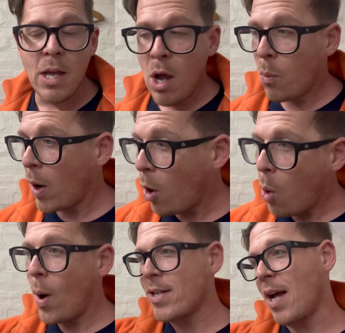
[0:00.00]
We're
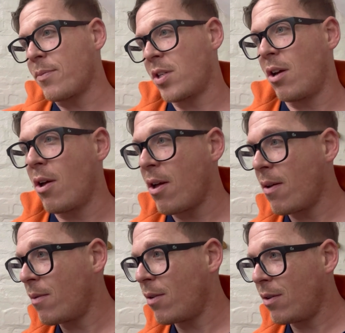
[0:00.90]
always up to
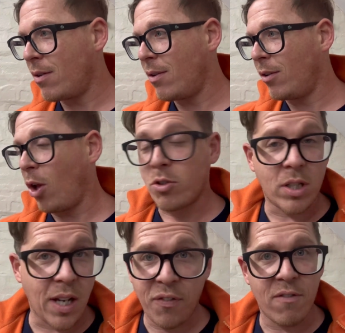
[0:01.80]
lots
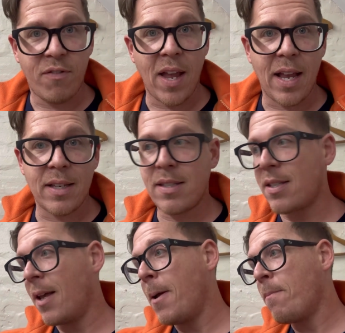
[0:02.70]
of different
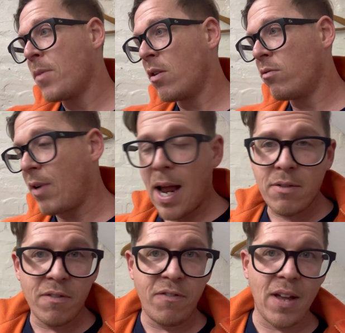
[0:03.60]
things,
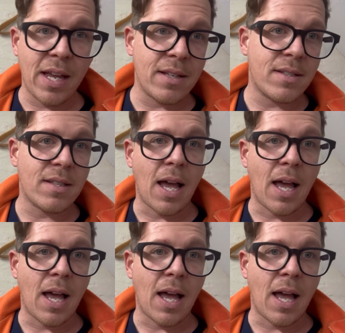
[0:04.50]
random things.